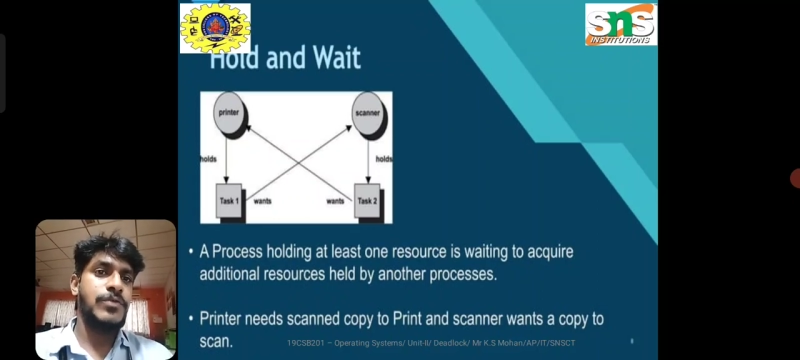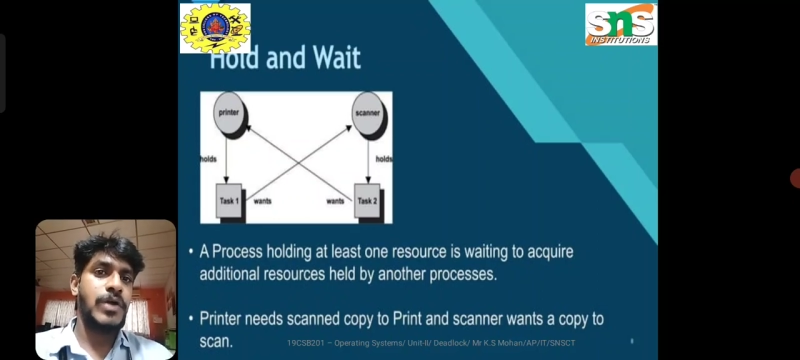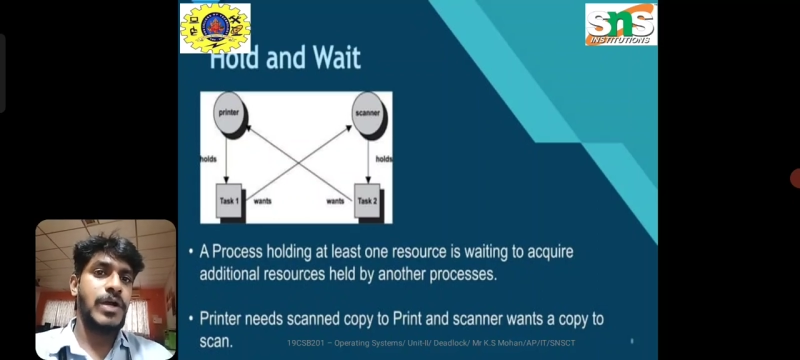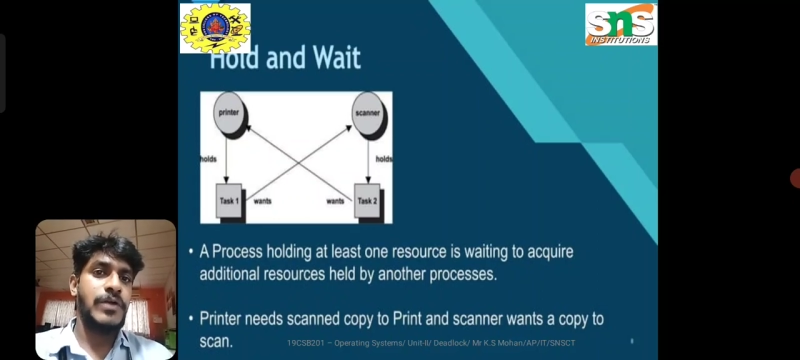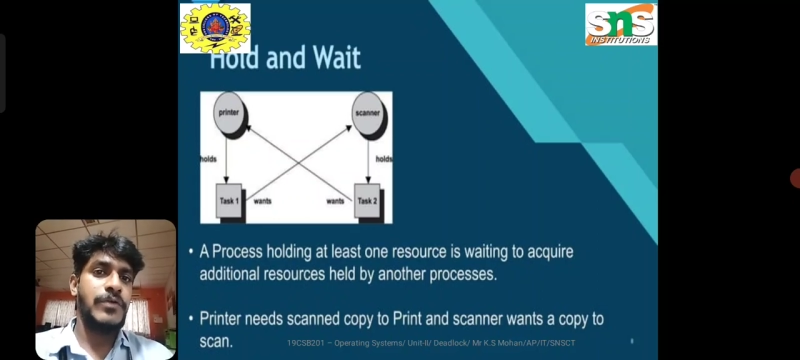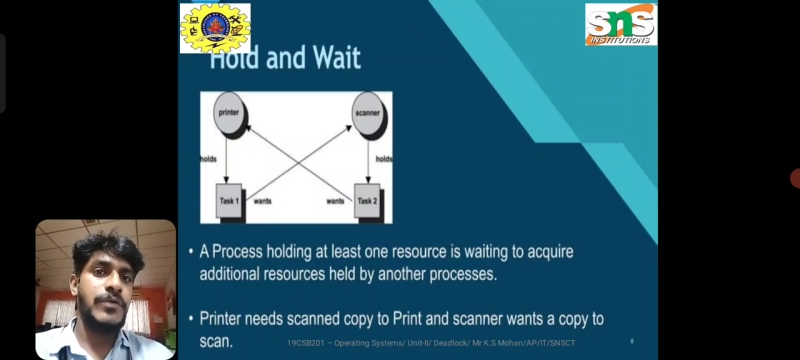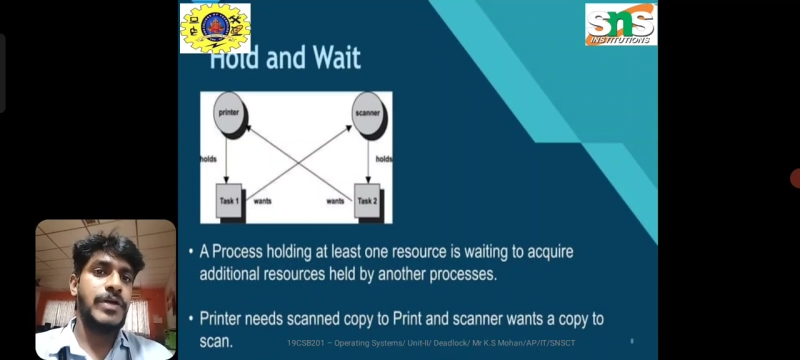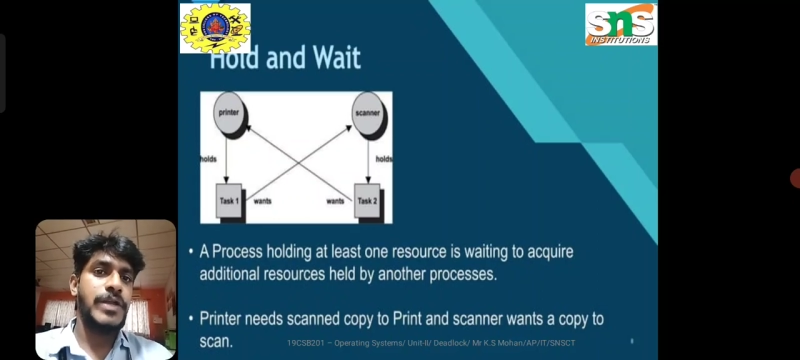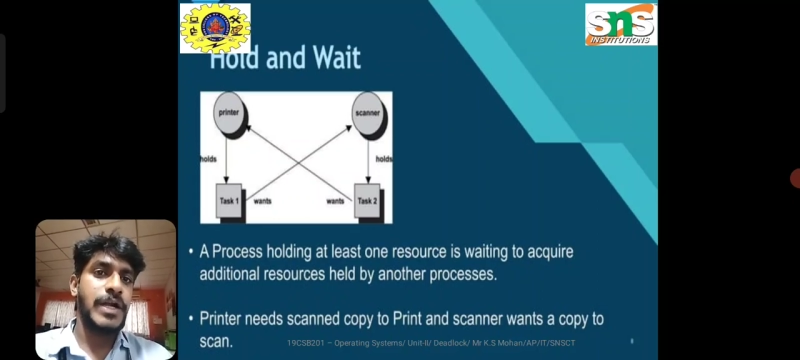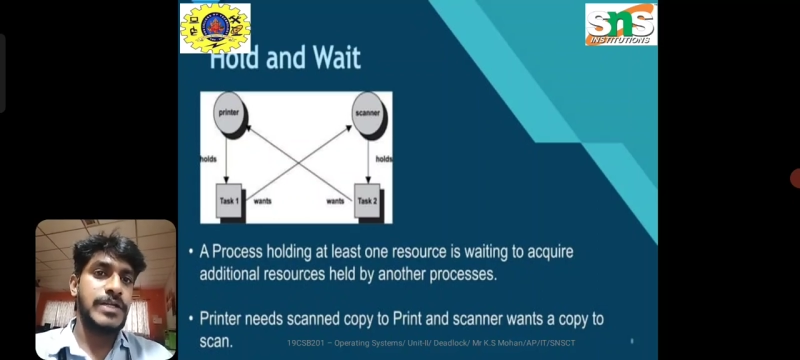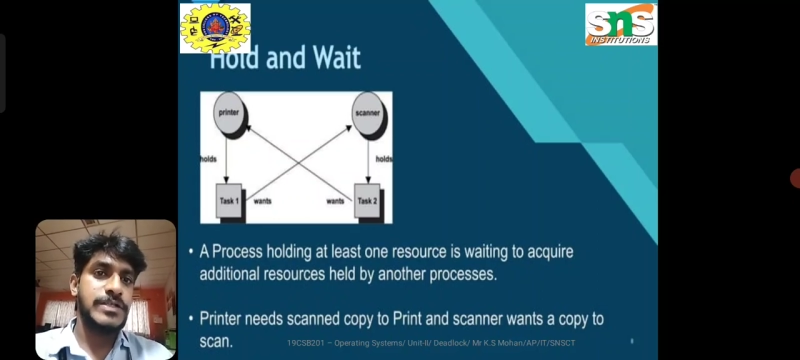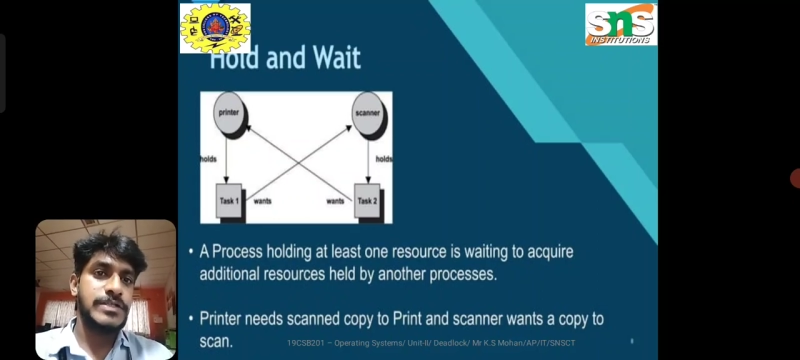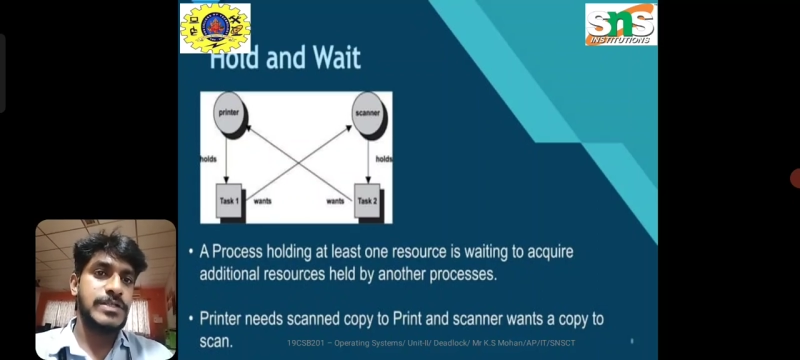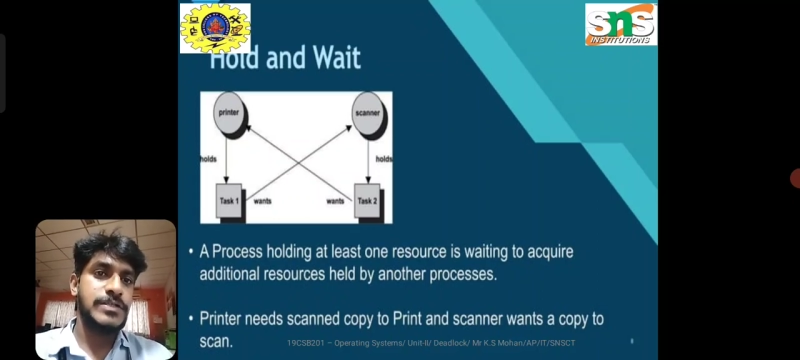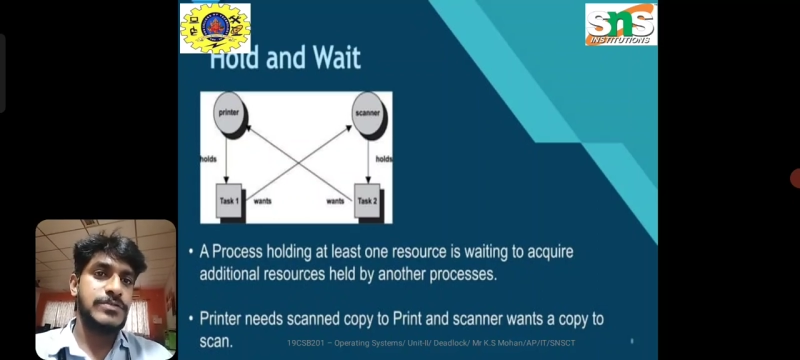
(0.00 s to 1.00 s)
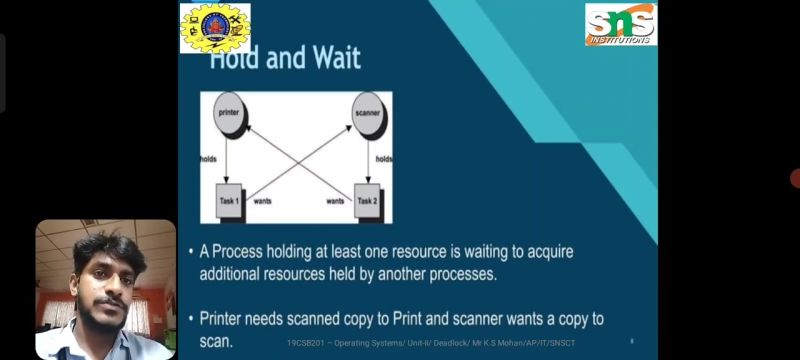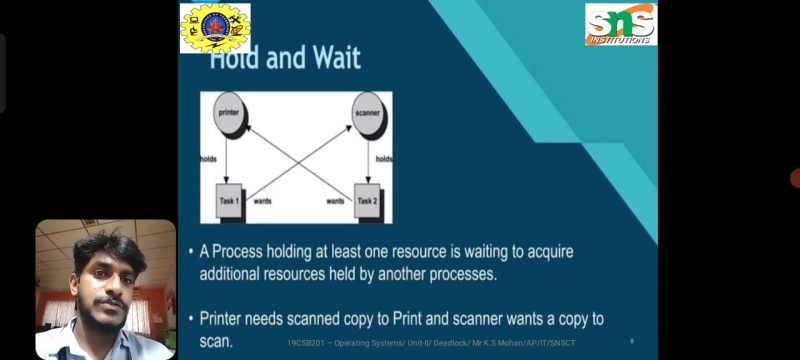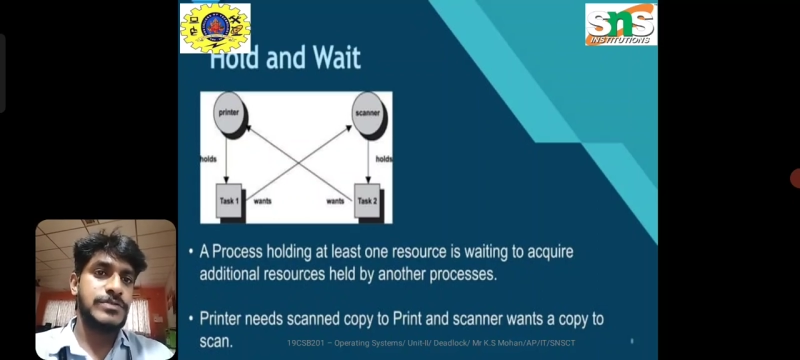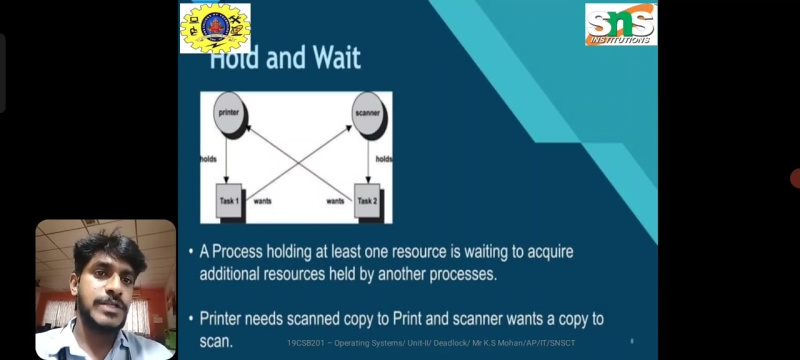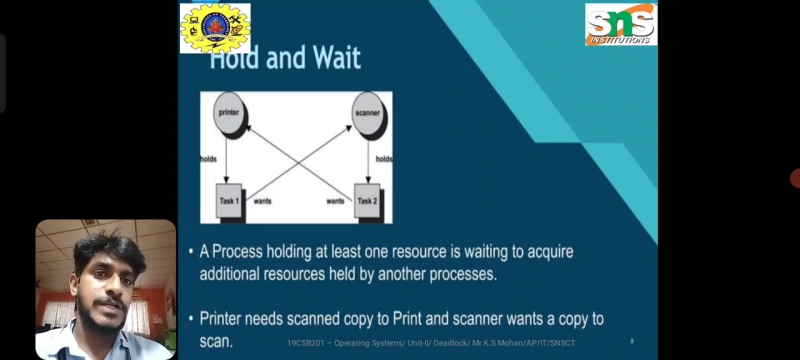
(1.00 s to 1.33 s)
to acquire additional resource